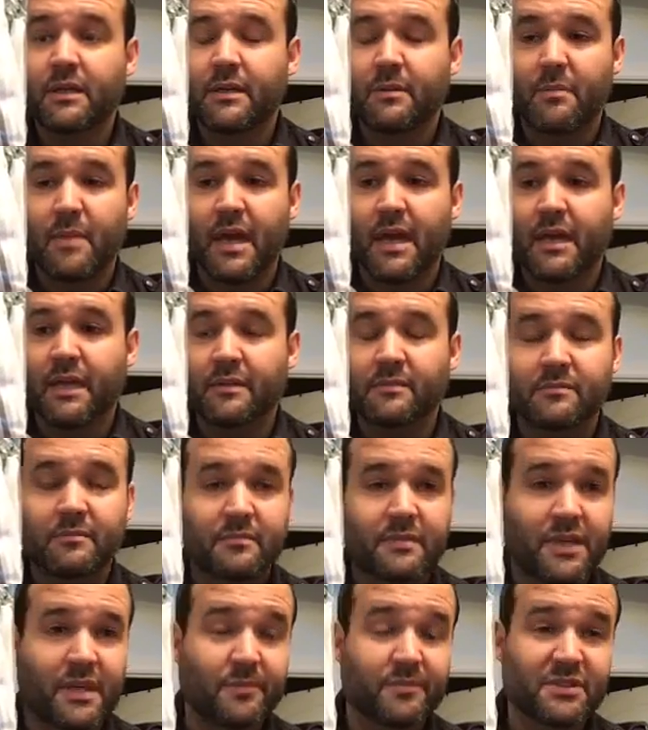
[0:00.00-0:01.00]
Man,
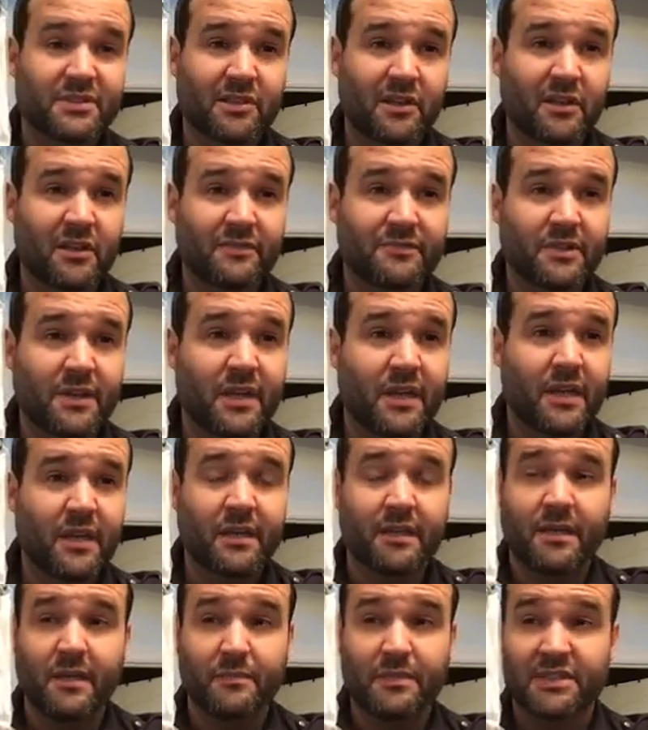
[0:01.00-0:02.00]
keep the sun off your head,
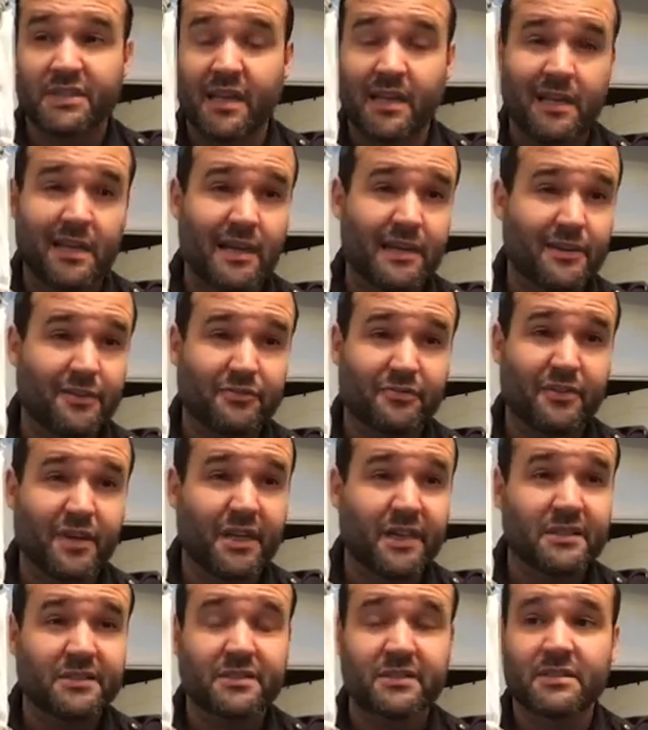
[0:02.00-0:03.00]
keep the sand out of your
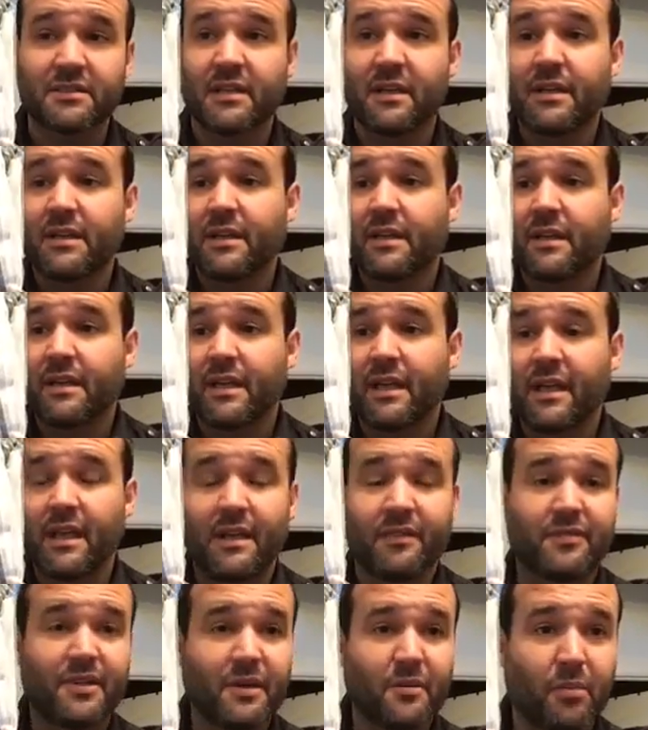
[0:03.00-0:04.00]
face, any
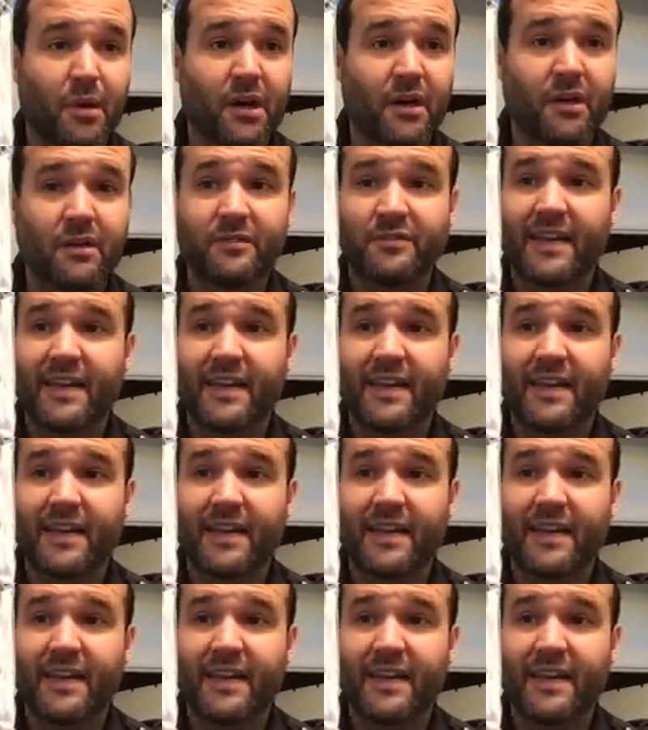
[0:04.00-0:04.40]
of the above.